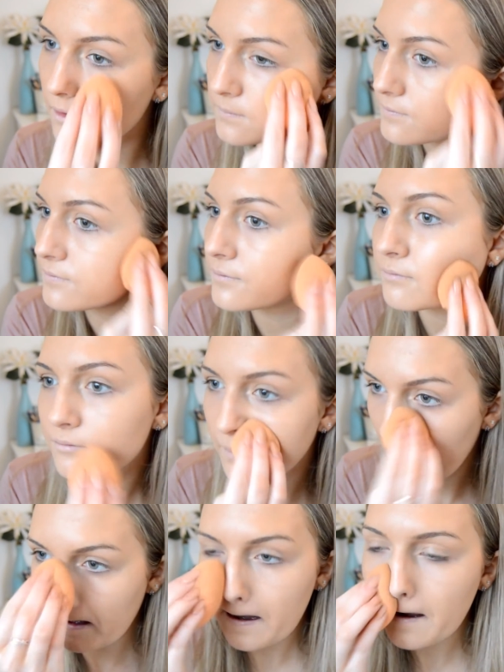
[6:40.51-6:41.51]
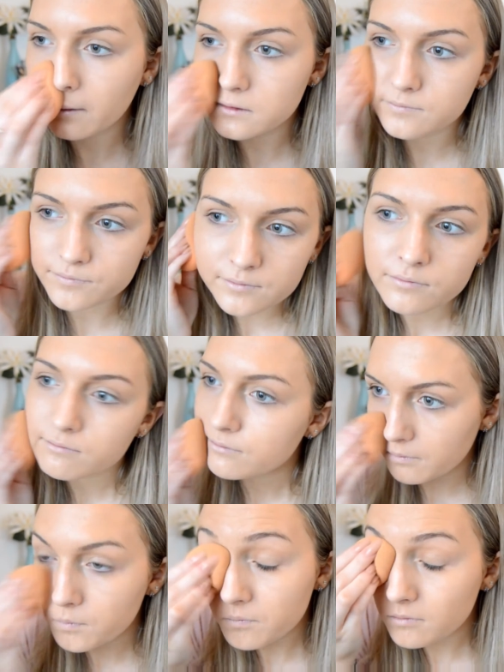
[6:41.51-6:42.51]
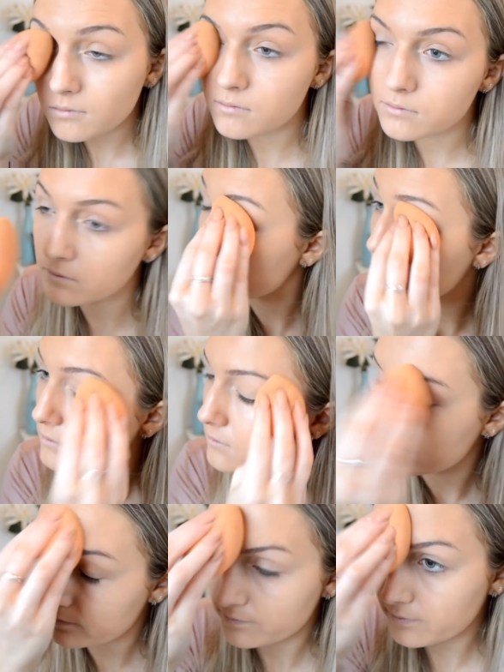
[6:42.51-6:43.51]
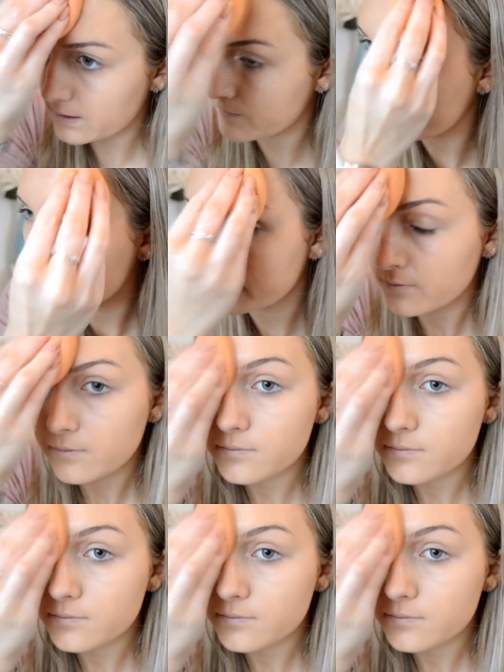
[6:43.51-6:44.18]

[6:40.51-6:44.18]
And I do realise this is the wrong colour for my skin at the moment.